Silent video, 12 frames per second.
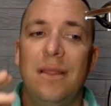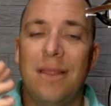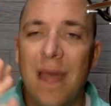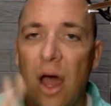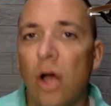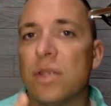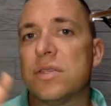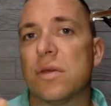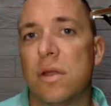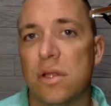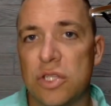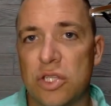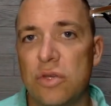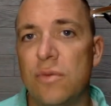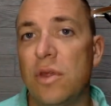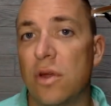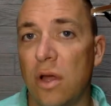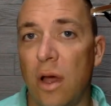They also can assume
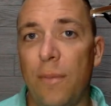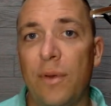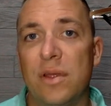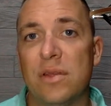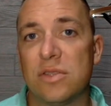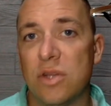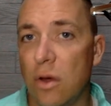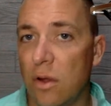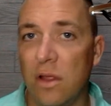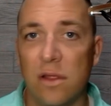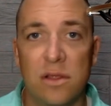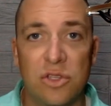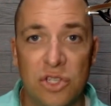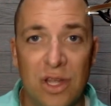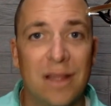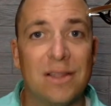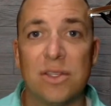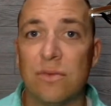that your company is totally
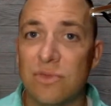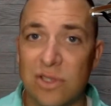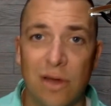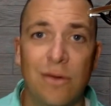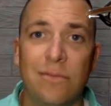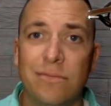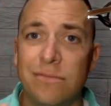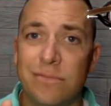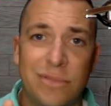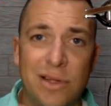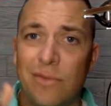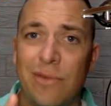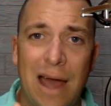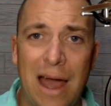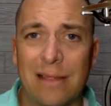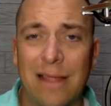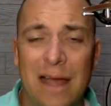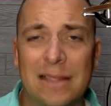legit. So don't, don't
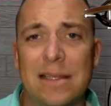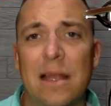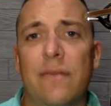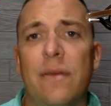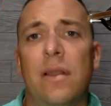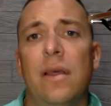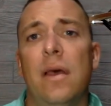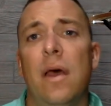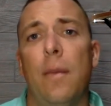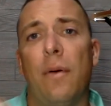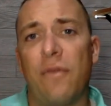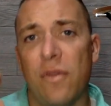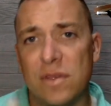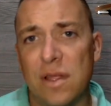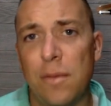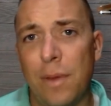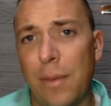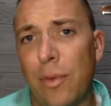knock that side of it. But for those
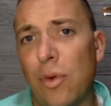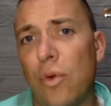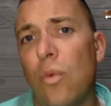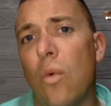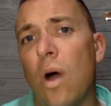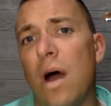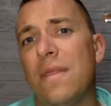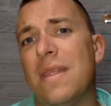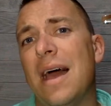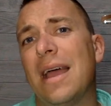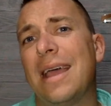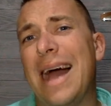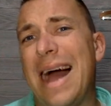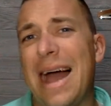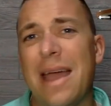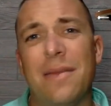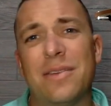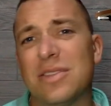other people who want that
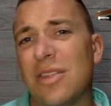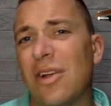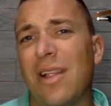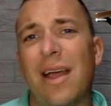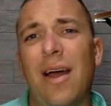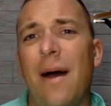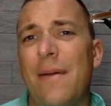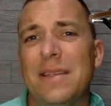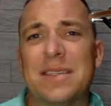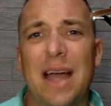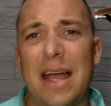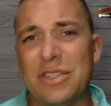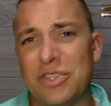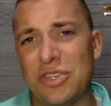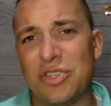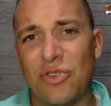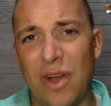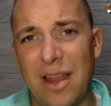guy and just look like, oh, this guy's
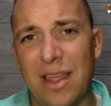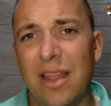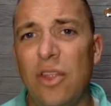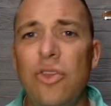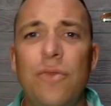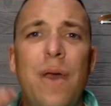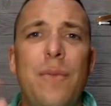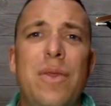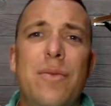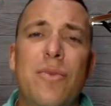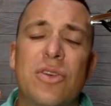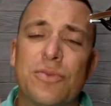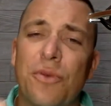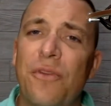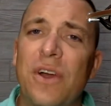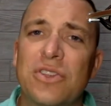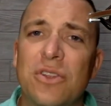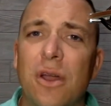just trying to get, you may be the most
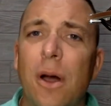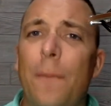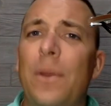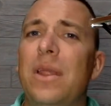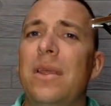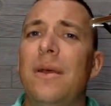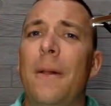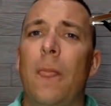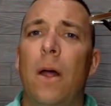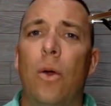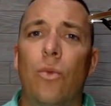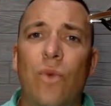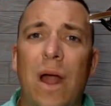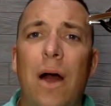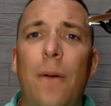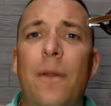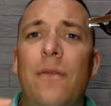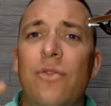professional company
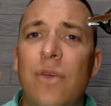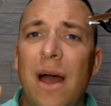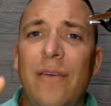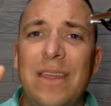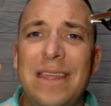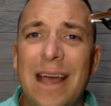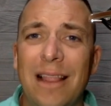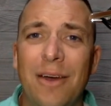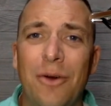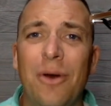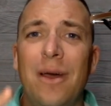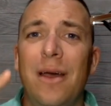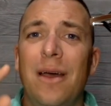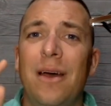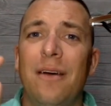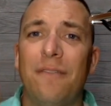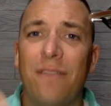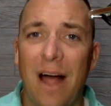around, but if you have a yellow
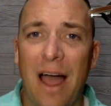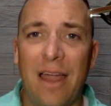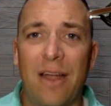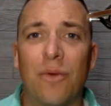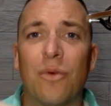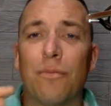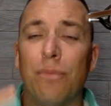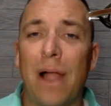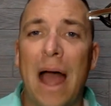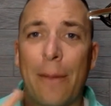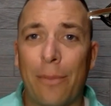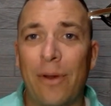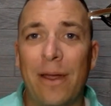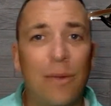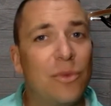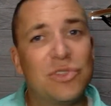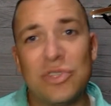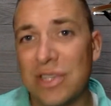flyer with black printing,
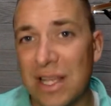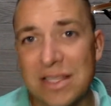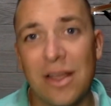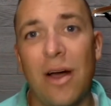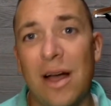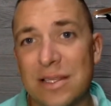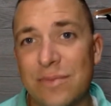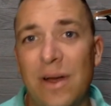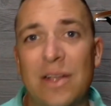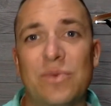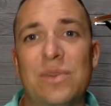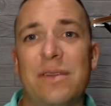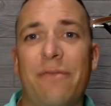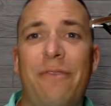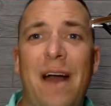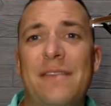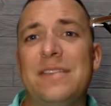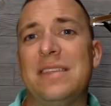which doesn't cost much, what is it,
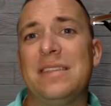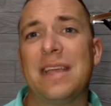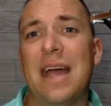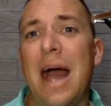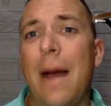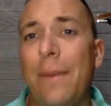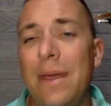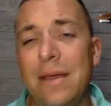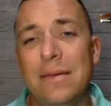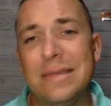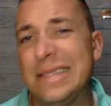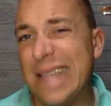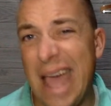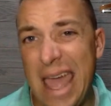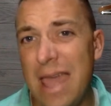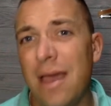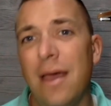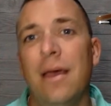five cents a copy,
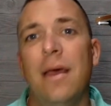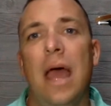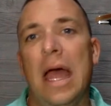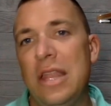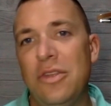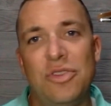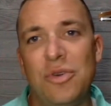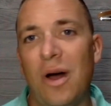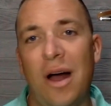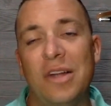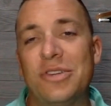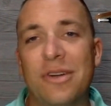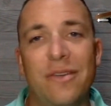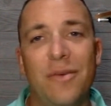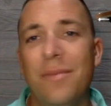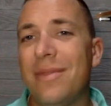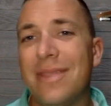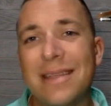say, and you do a hundred of
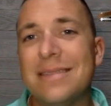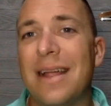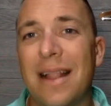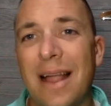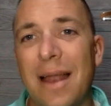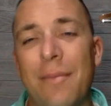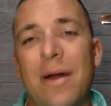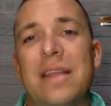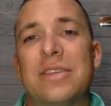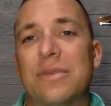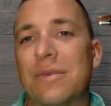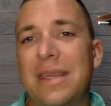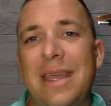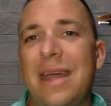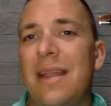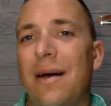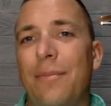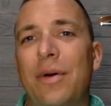them, that's not a lot of money. So
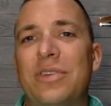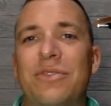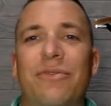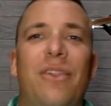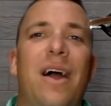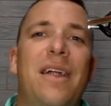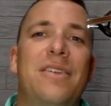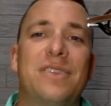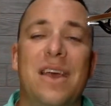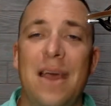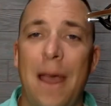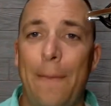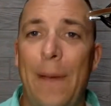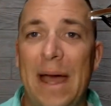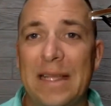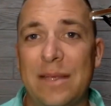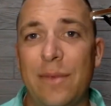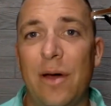get a bunch of flyers and
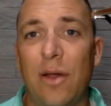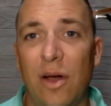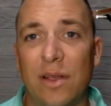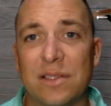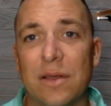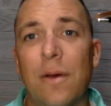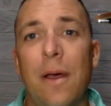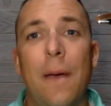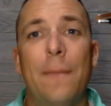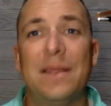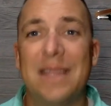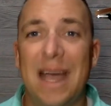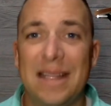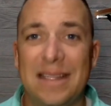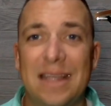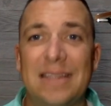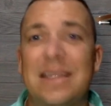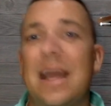pass them out also, but that
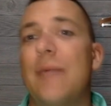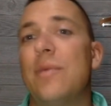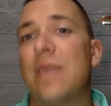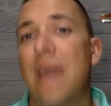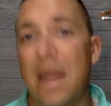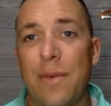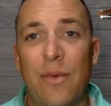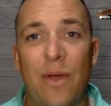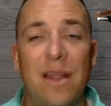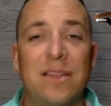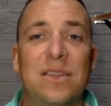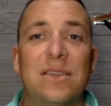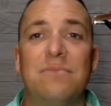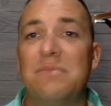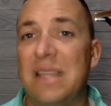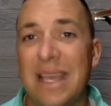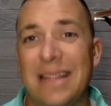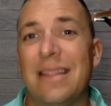takes time. You got to be ready to
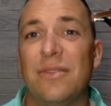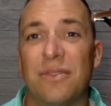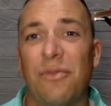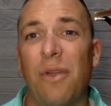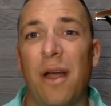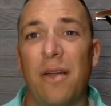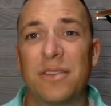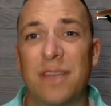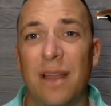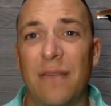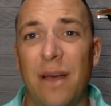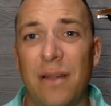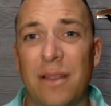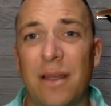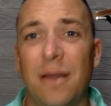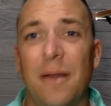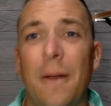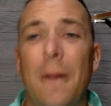get those flyers kind of out
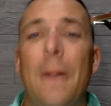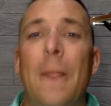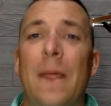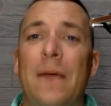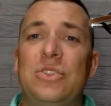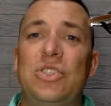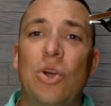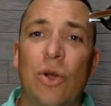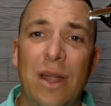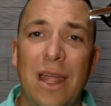there. door